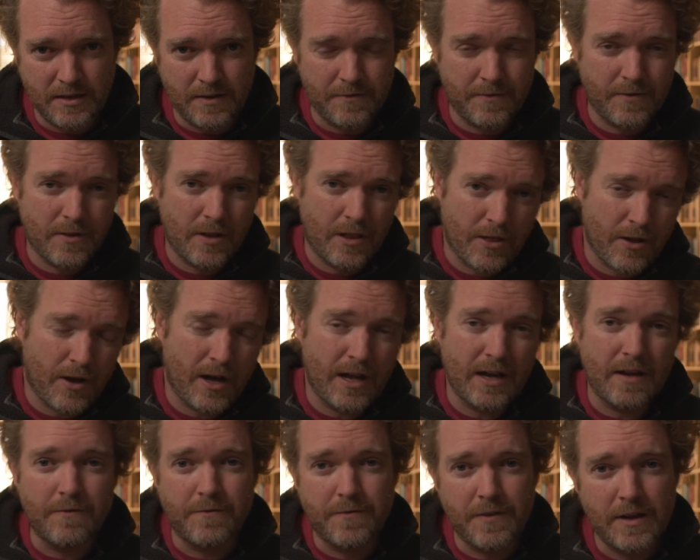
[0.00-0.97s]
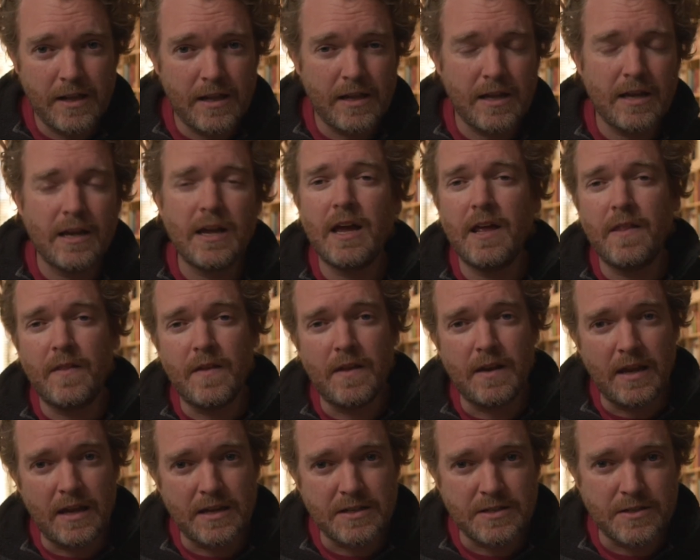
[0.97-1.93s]
of thought and feeling, and then
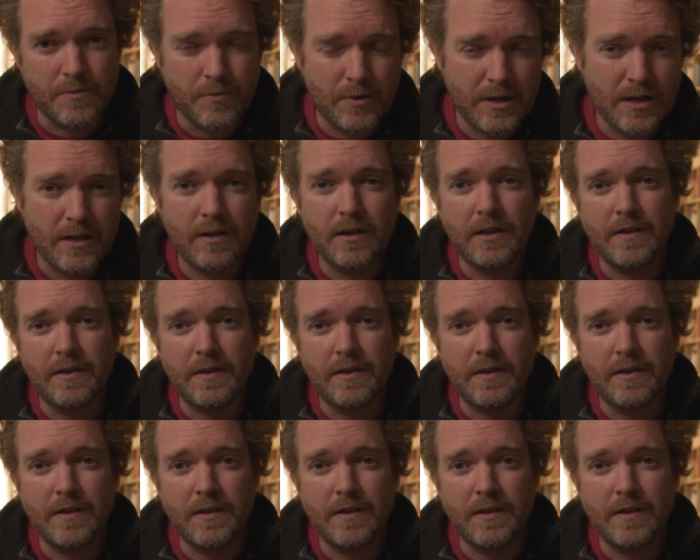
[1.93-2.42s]
he has the will,